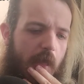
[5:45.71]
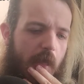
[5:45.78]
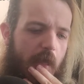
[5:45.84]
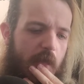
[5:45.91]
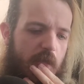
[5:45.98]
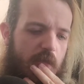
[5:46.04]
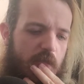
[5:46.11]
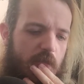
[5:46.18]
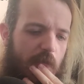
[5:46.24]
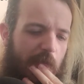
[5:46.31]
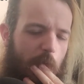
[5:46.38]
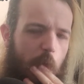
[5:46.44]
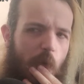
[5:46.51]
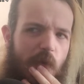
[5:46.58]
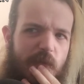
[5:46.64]
a
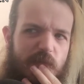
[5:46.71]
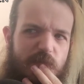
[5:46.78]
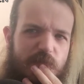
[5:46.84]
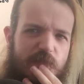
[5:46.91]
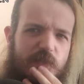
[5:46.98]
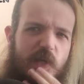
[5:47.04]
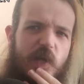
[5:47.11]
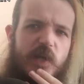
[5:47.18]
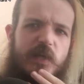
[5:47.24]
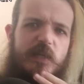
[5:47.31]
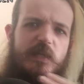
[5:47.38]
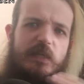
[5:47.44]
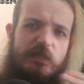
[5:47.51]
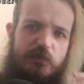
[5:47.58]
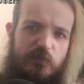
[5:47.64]
like quite
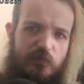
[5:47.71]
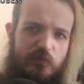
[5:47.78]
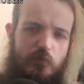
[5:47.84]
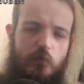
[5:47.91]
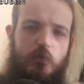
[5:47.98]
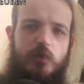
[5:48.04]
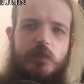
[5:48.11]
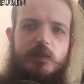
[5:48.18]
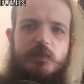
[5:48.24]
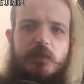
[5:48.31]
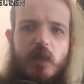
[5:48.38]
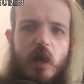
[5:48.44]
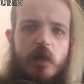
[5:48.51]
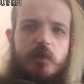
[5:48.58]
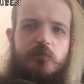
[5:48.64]
dirty, distorted
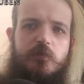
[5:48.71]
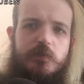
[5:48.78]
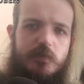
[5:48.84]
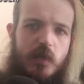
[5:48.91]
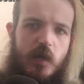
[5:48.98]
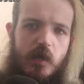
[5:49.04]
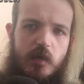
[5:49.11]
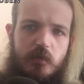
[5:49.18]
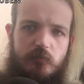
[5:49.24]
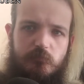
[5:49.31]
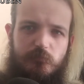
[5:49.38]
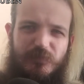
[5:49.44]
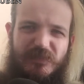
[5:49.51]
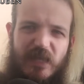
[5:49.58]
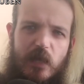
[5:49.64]
kind of guitar
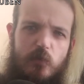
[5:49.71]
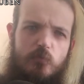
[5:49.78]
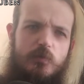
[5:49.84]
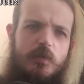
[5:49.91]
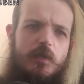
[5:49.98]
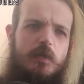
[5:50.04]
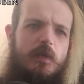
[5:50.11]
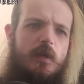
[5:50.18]
sound.